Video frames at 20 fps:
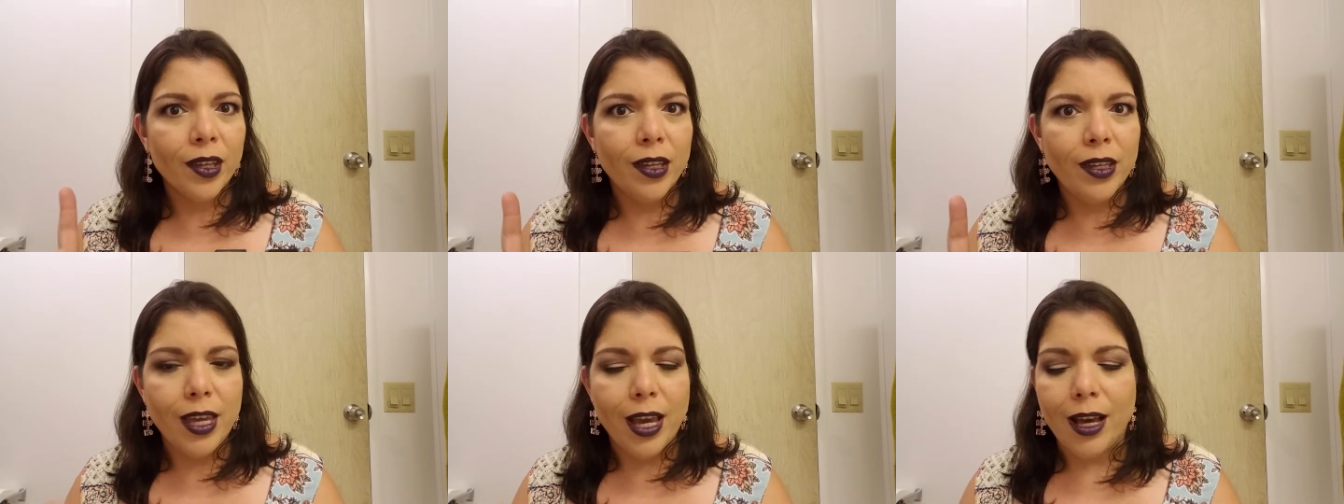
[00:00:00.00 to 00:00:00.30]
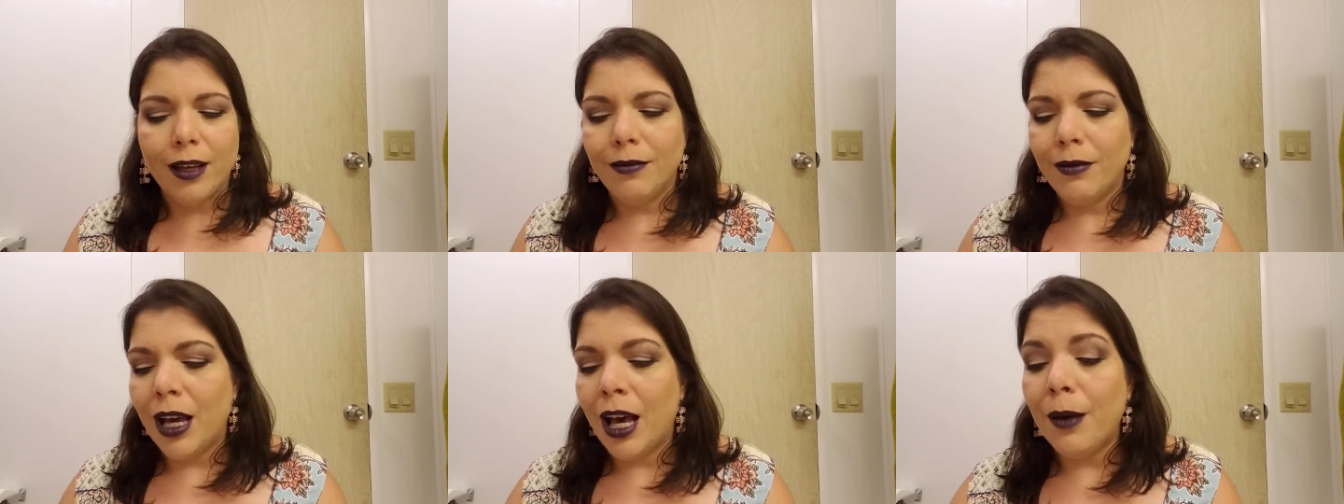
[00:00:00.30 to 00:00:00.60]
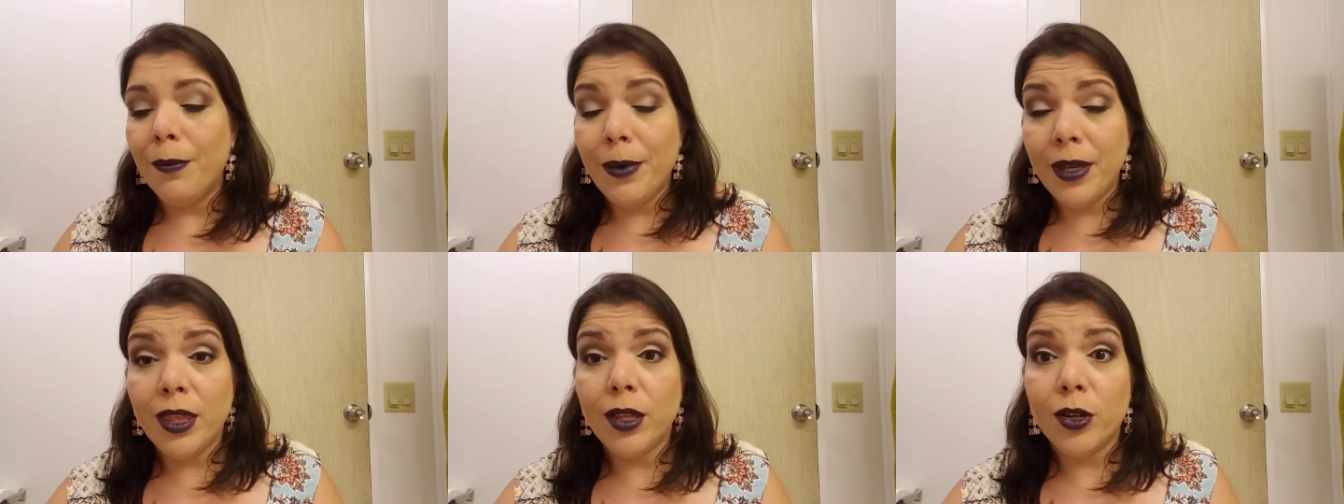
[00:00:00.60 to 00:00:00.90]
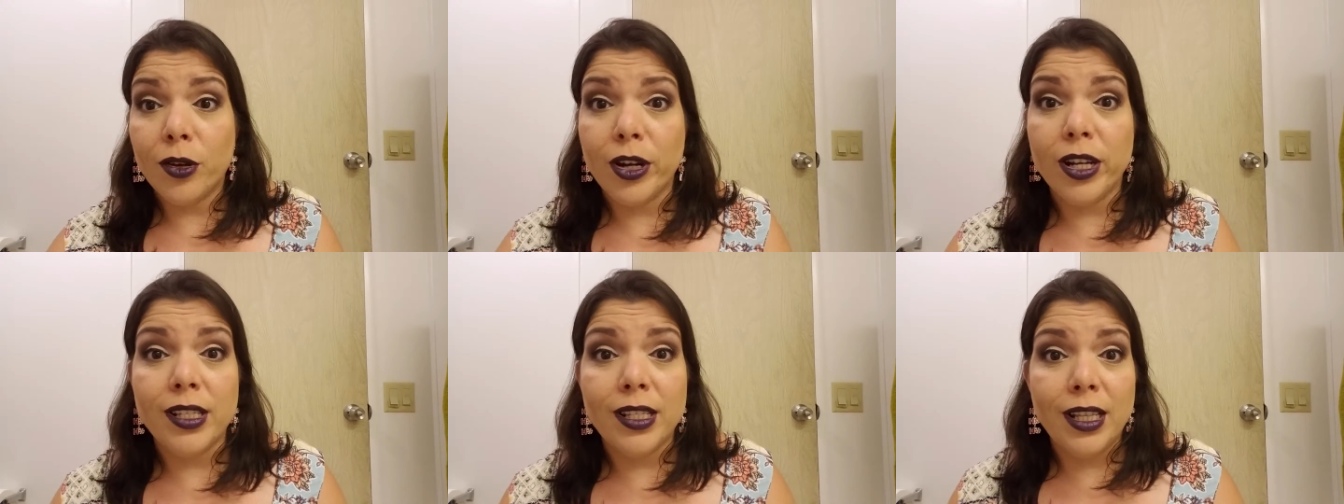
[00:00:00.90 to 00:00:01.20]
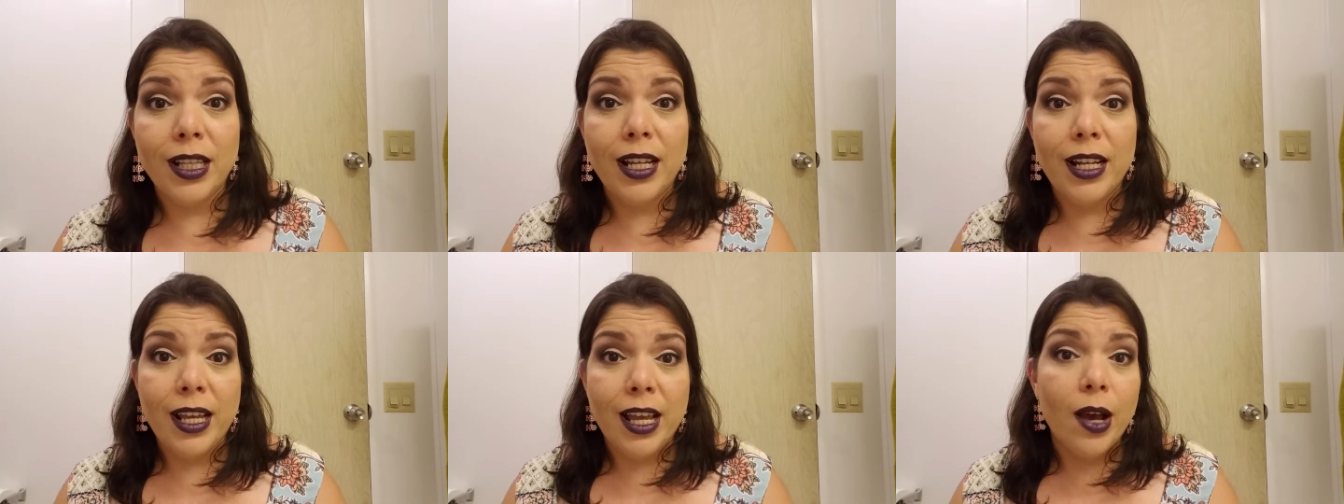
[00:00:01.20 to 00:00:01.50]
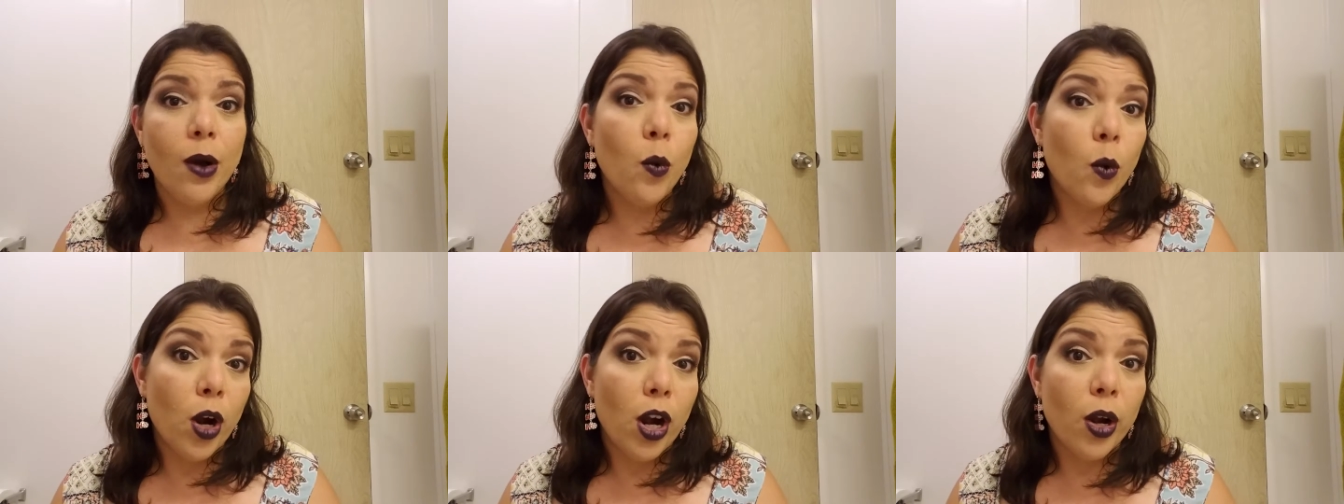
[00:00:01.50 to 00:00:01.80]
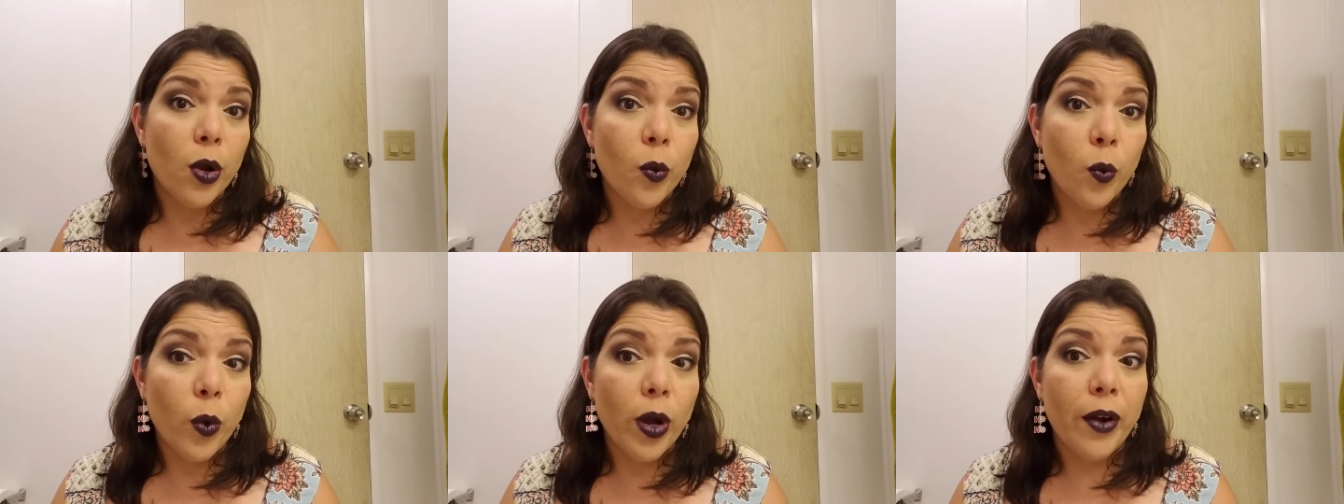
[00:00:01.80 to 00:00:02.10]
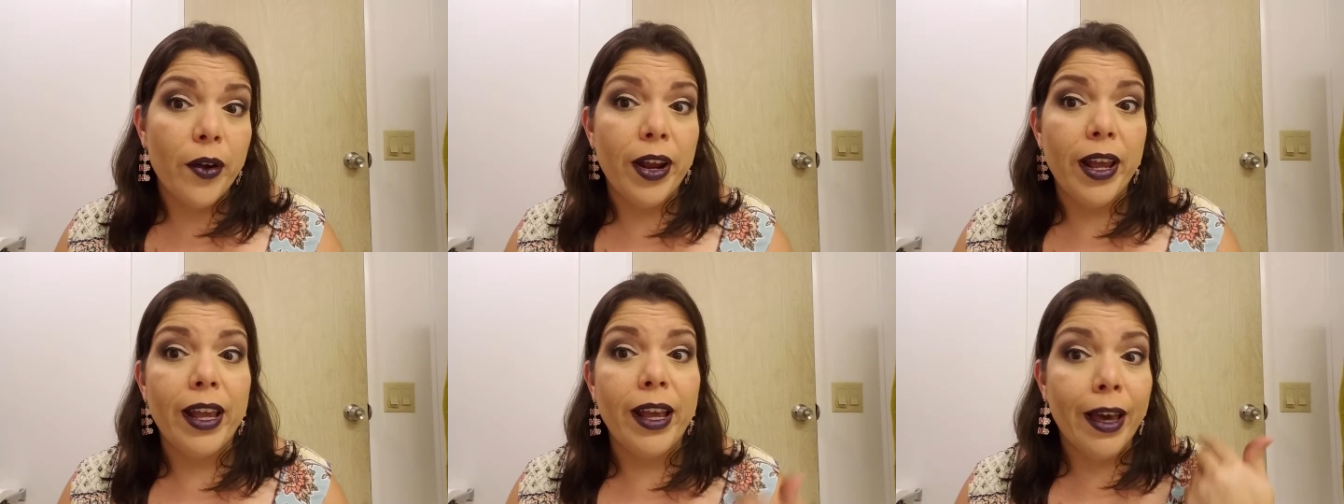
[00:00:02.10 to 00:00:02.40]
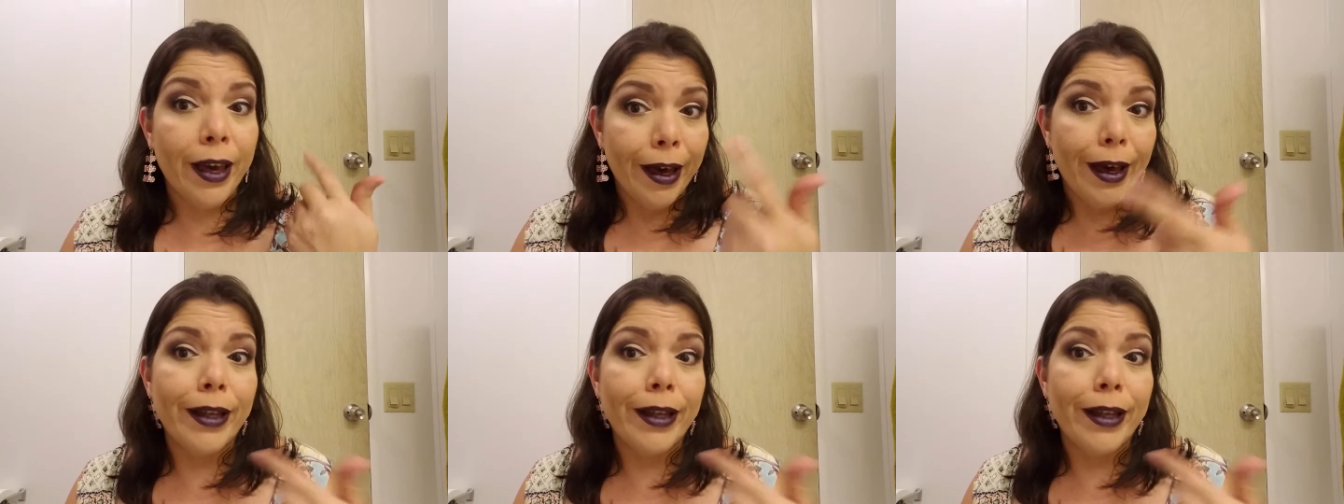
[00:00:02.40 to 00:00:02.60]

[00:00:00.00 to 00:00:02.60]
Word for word: yeah, I'll be the crazy lady at work wearing